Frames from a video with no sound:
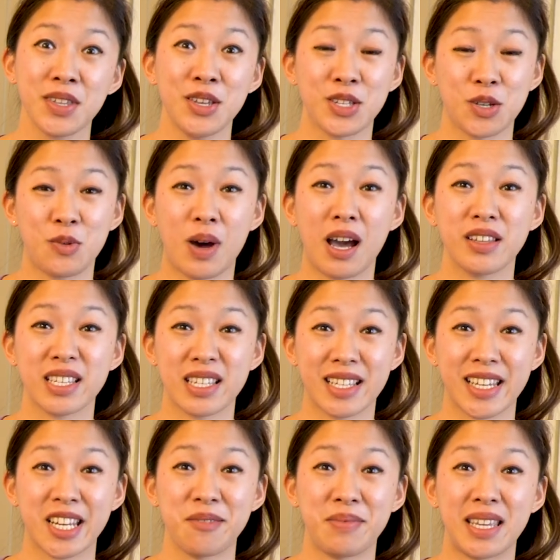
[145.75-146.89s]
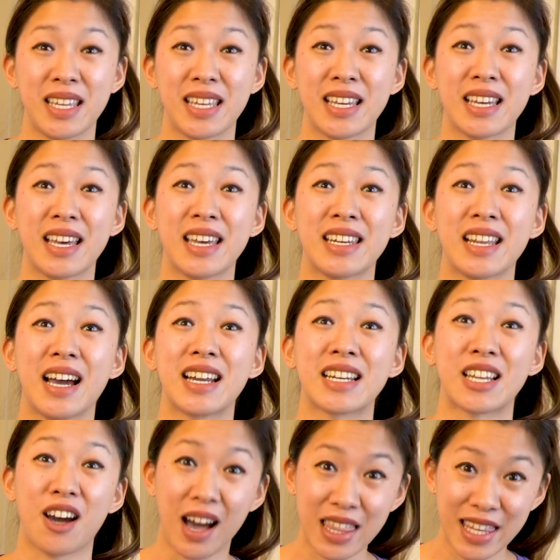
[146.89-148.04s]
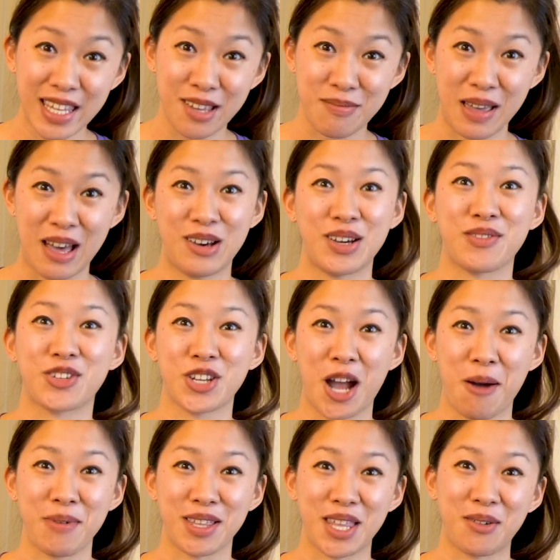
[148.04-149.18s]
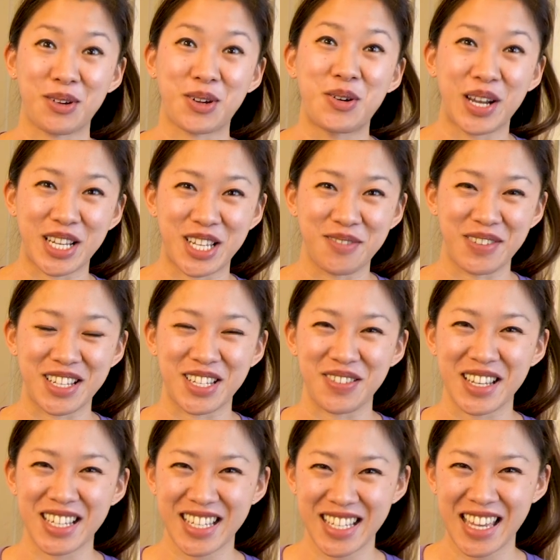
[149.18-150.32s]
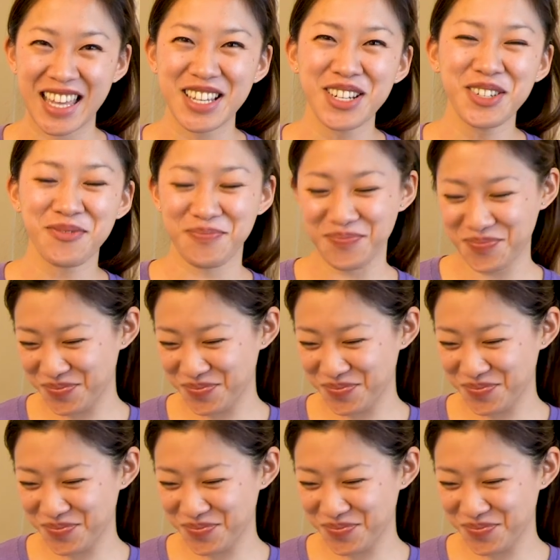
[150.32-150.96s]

So while this is going to be an ungodly amount of chopping that we're going to be doing together,